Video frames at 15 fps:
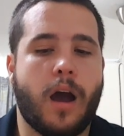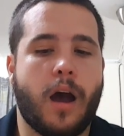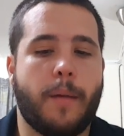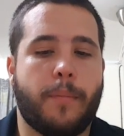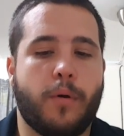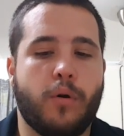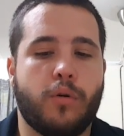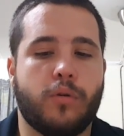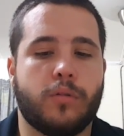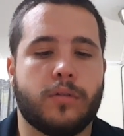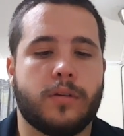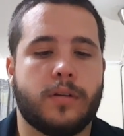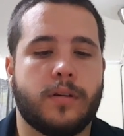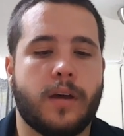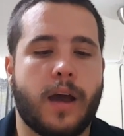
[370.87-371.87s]

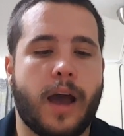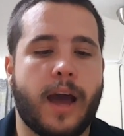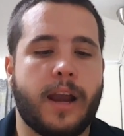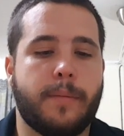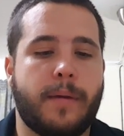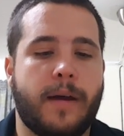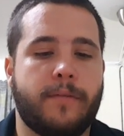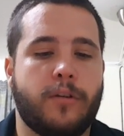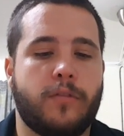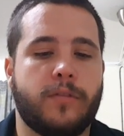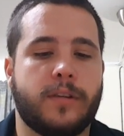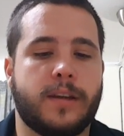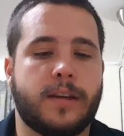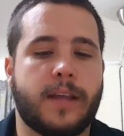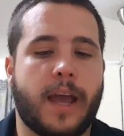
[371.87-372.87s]
Appalled, Anna
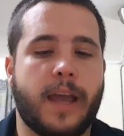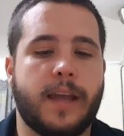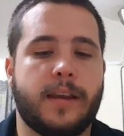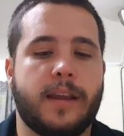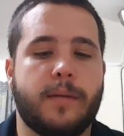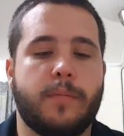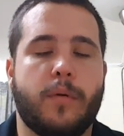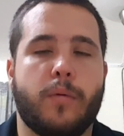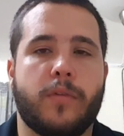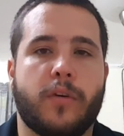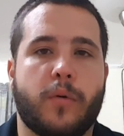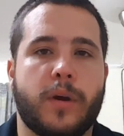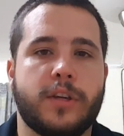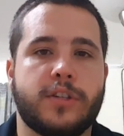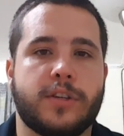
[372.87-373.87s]
Pavlovna detained him with a
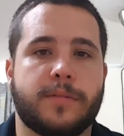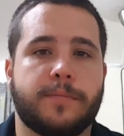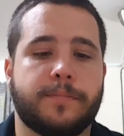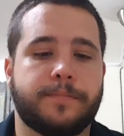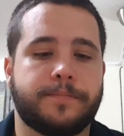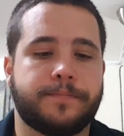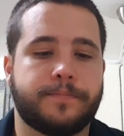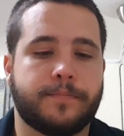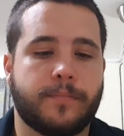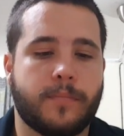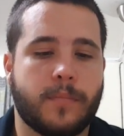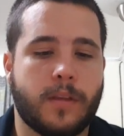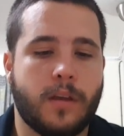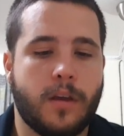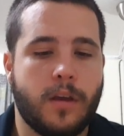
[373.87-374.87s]
question.
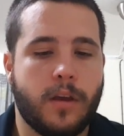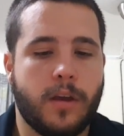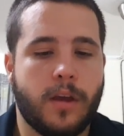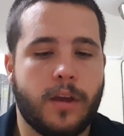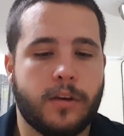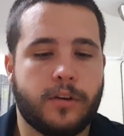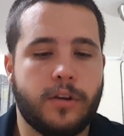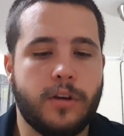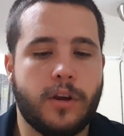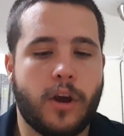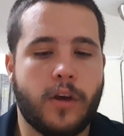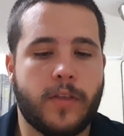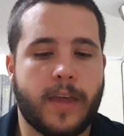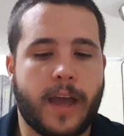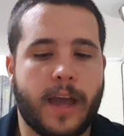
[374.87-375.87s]
"Do you
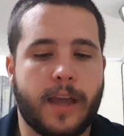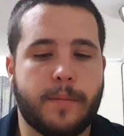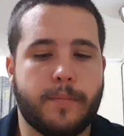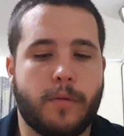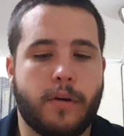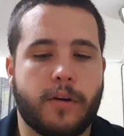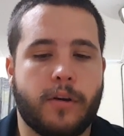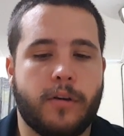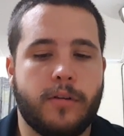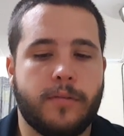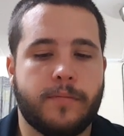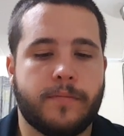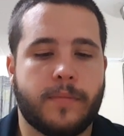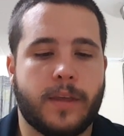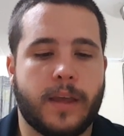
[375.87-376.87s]
know the Abbe Morio?
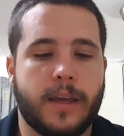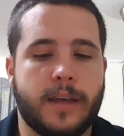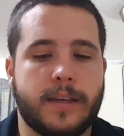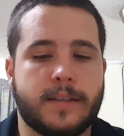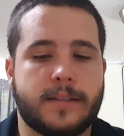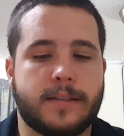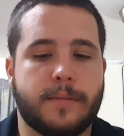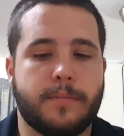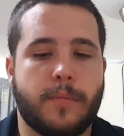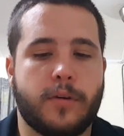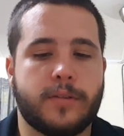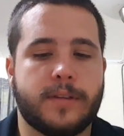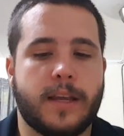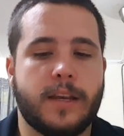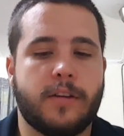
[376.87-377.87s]
He is a
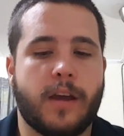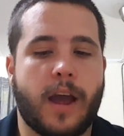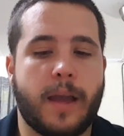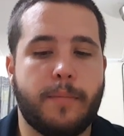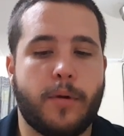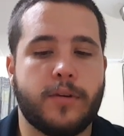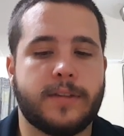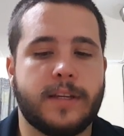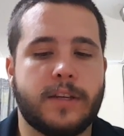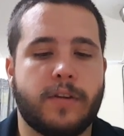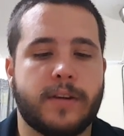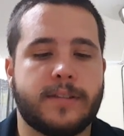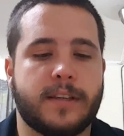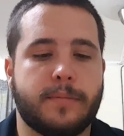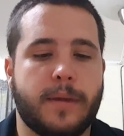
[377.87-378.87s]
most
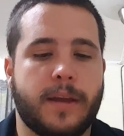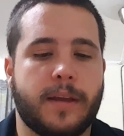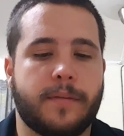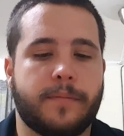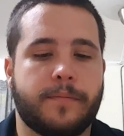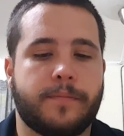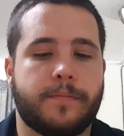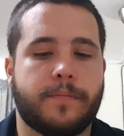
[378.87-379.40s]
interesting man."